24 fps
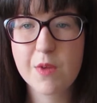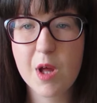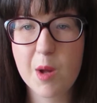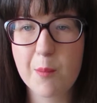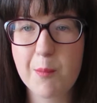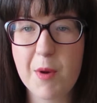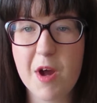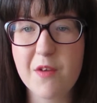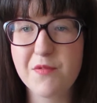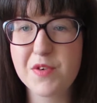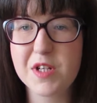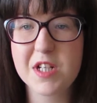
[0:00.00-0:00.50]

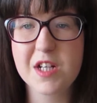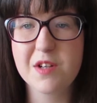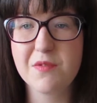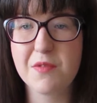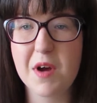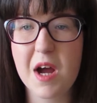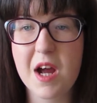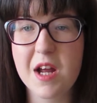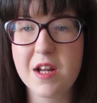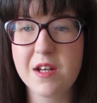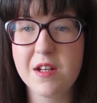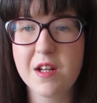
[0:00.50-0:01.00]
perfectly
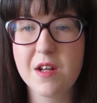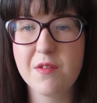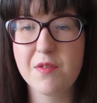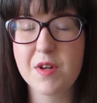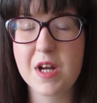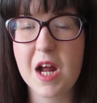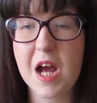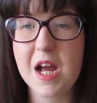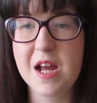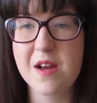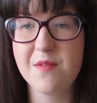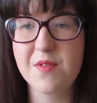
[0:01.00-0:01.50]
fine if it
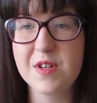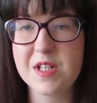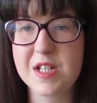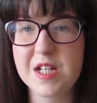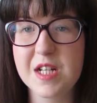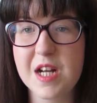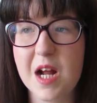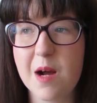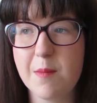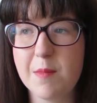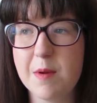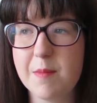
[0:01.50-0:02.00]
ever
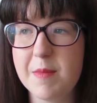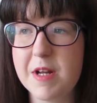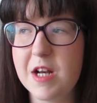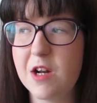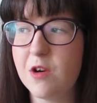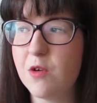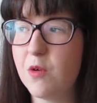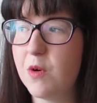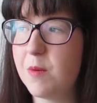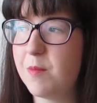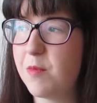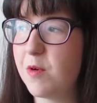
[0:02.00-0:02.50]
did happen. I mean, I
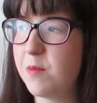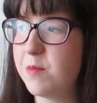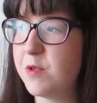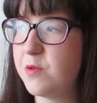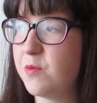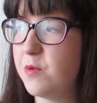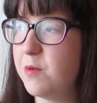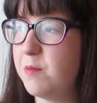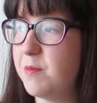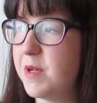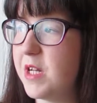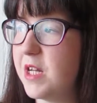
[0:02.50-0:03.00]
know I probably
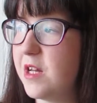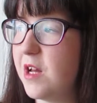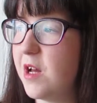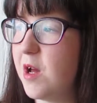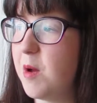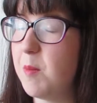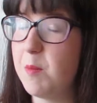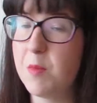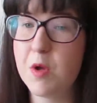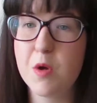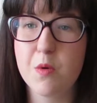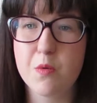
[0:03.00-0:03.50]
wouldn't be
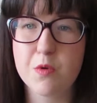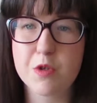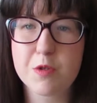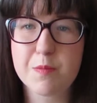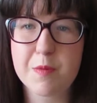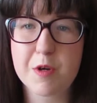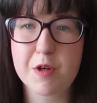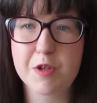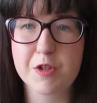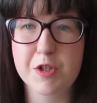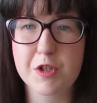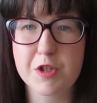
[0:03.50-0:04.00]
amused
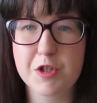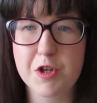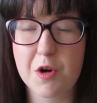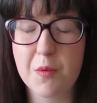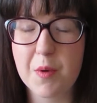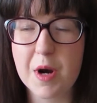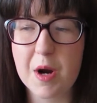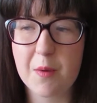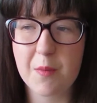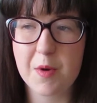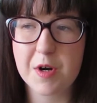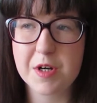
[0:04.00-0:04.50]
because it's not
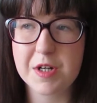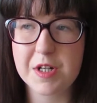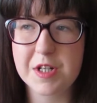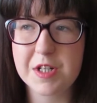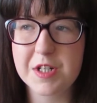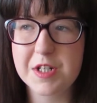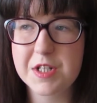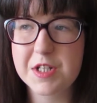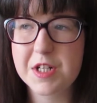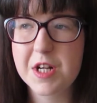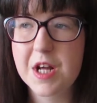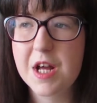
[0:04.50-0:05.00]
what I
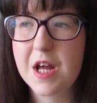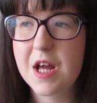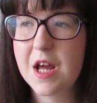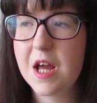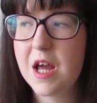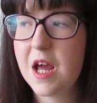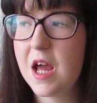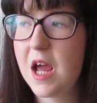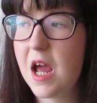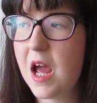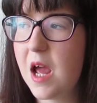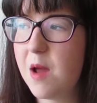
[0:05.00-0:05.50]
wanted.
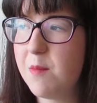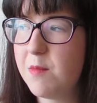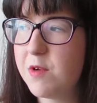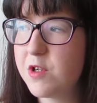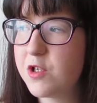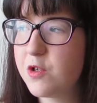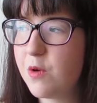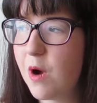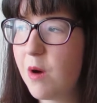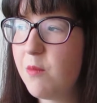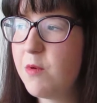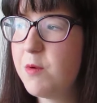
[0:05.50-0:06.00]

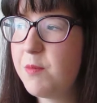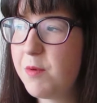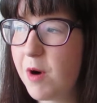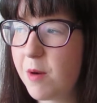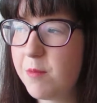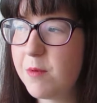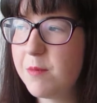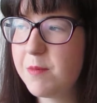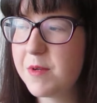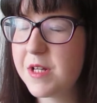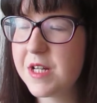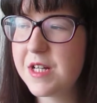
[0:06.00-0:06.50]
So I would
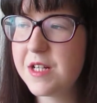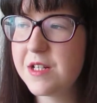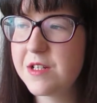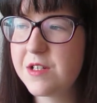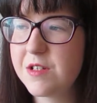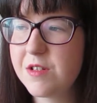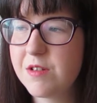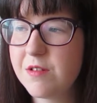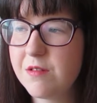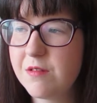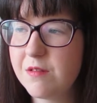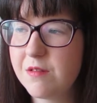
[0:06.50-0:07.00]
probably
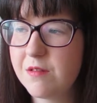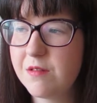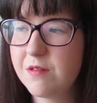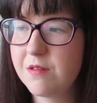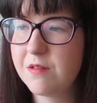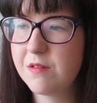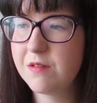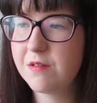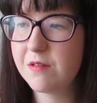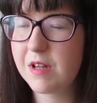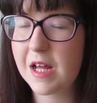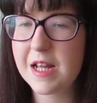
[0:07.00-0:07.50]

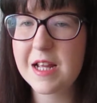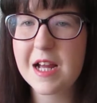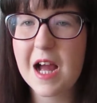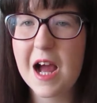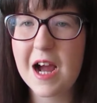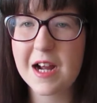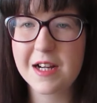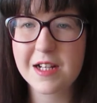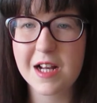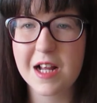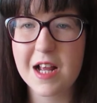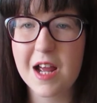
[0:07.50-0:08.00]
like
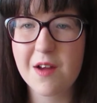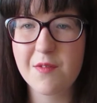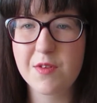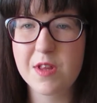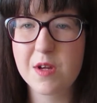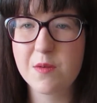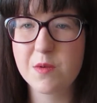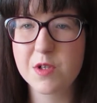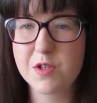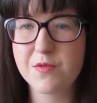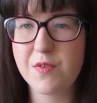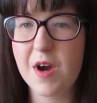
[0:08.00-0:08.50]
act like
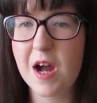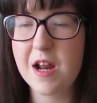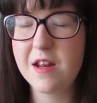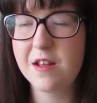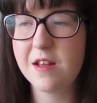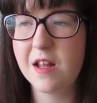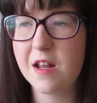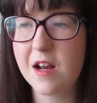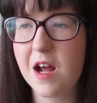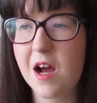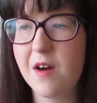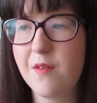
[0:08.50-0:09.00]
everything was fine
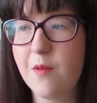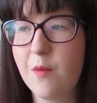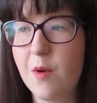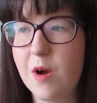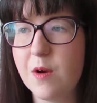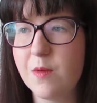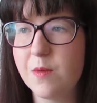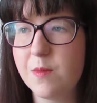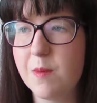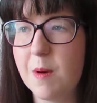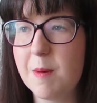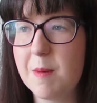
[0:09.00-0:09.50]
and then have a
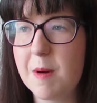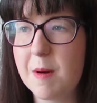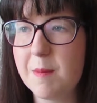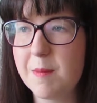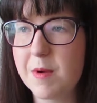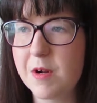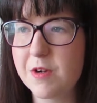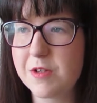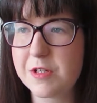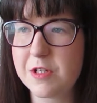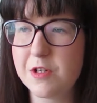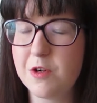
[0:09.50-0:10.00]
word with my mum,
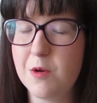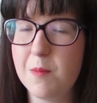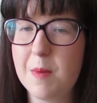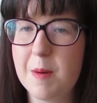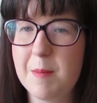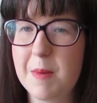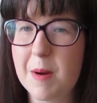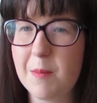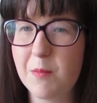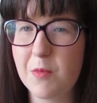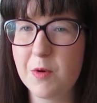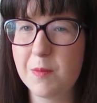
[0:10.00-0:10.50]
because I know my
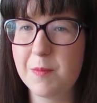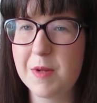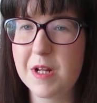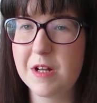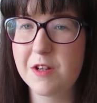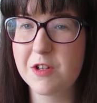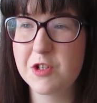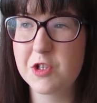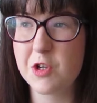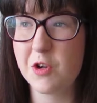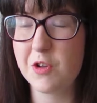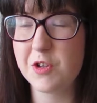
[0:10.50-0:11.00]
mum would be
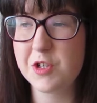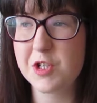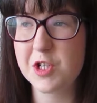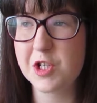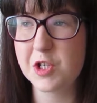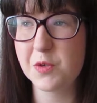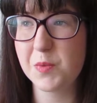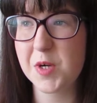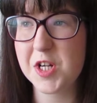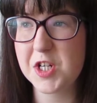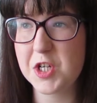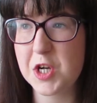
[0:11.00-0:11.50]
able to sort the
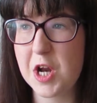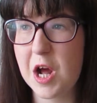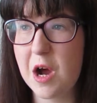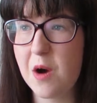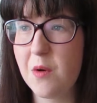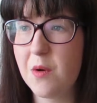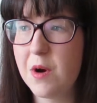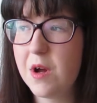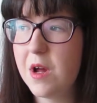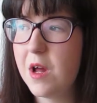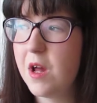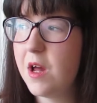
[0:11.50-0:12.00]
situation
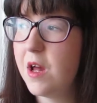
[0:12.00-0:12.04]
out.